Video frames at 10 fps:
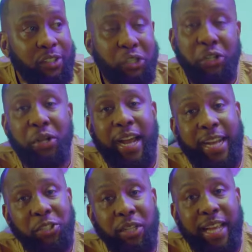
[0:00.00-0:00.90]
So you don't
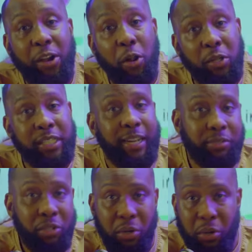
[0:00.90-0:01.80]
actually always have
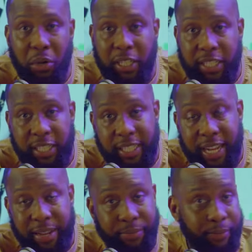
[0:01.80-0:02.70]
to go under the
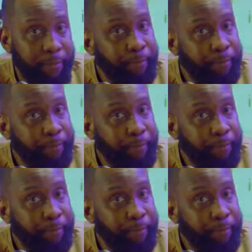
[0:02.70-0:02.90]
knife.